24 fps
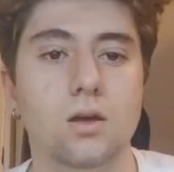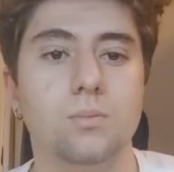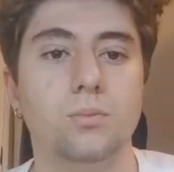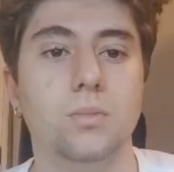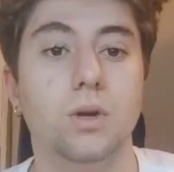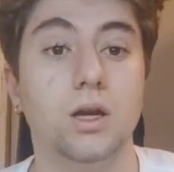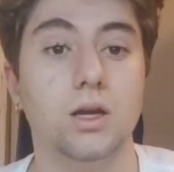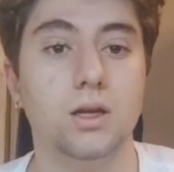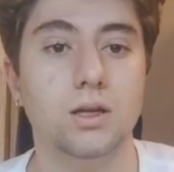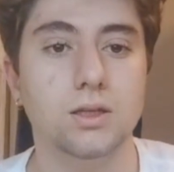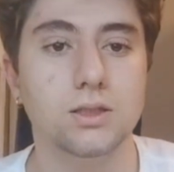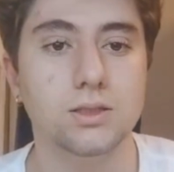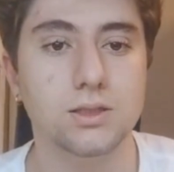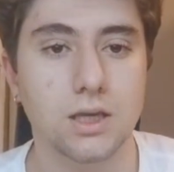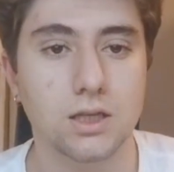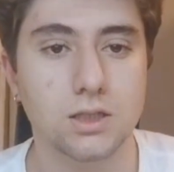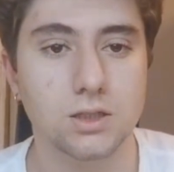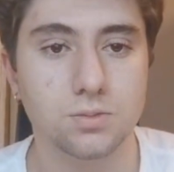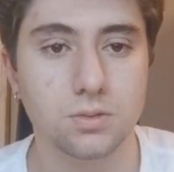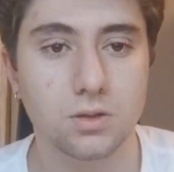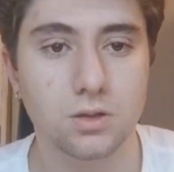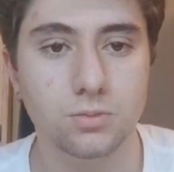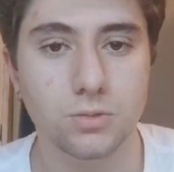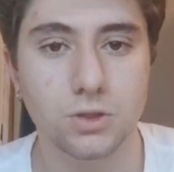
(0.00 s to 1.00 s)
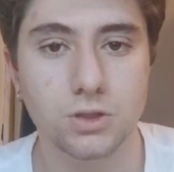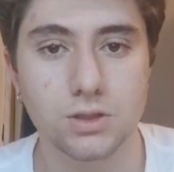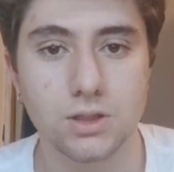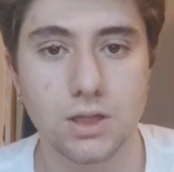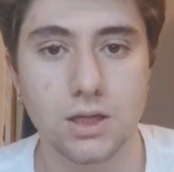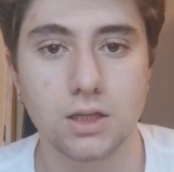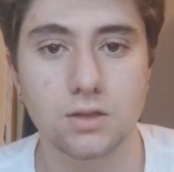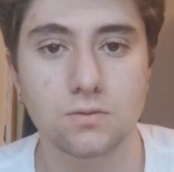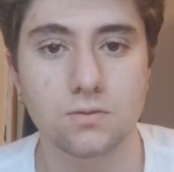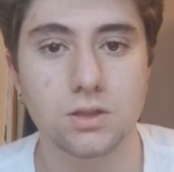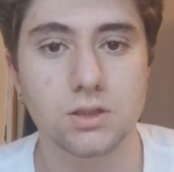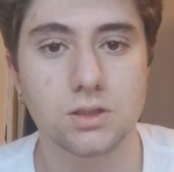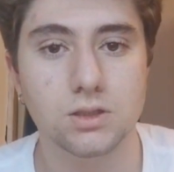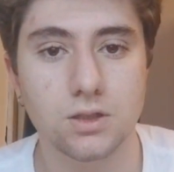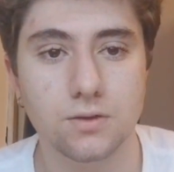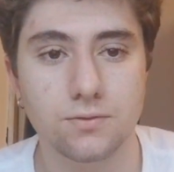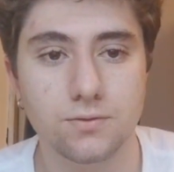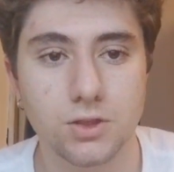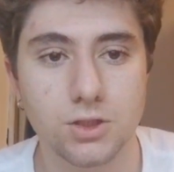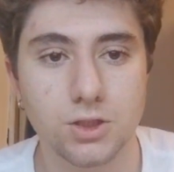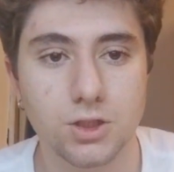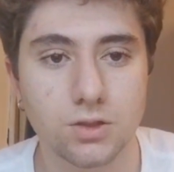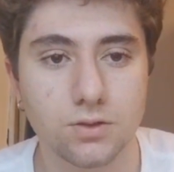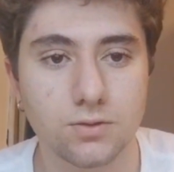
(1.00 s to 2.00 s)
But in this experiment, it was
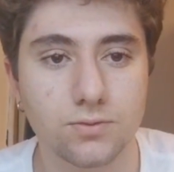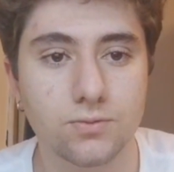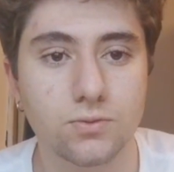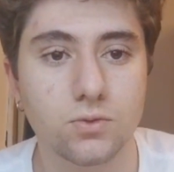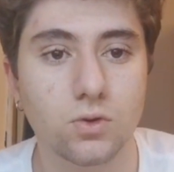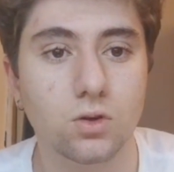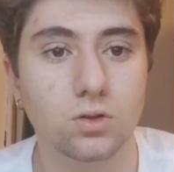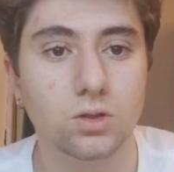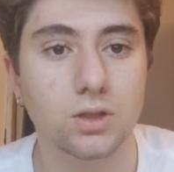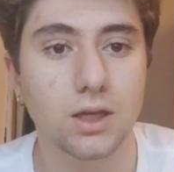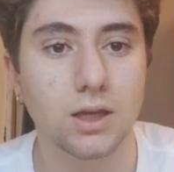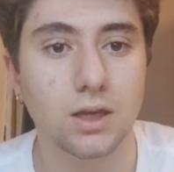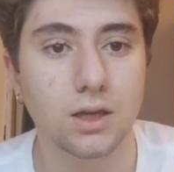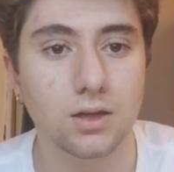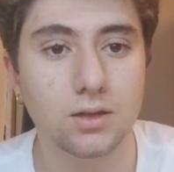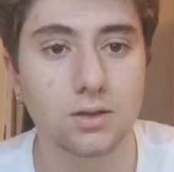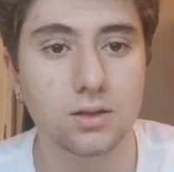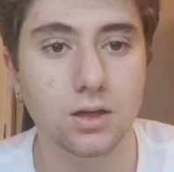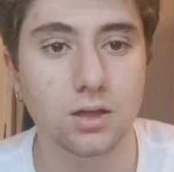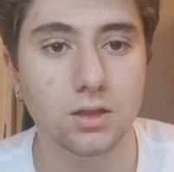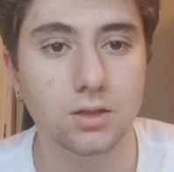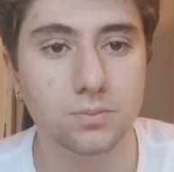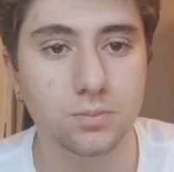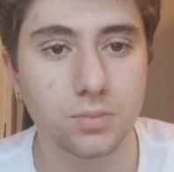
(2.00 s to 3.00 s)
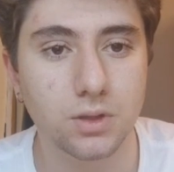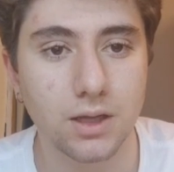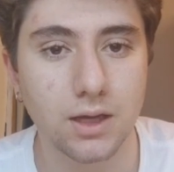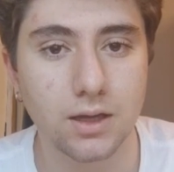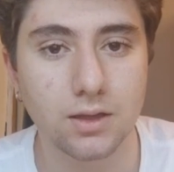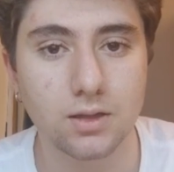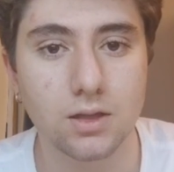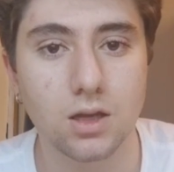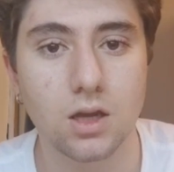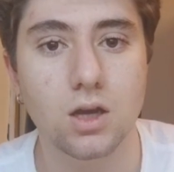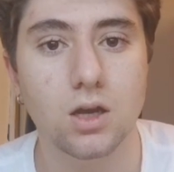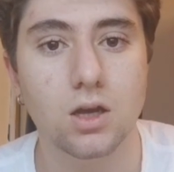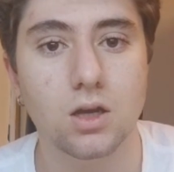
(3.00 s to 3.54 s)
sufficient for the inclined plane